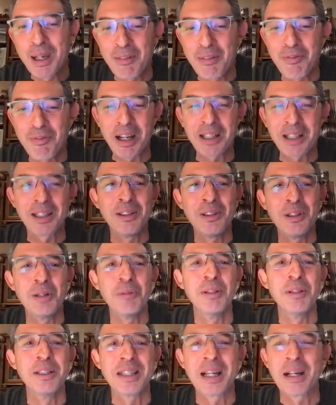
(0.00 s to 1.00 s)
infected
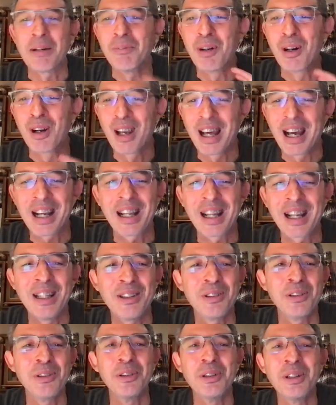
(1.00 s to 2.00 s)
humans are more likely
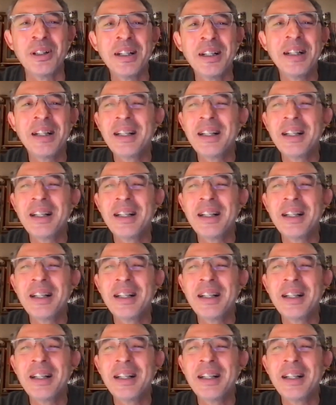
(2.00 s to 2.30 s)
to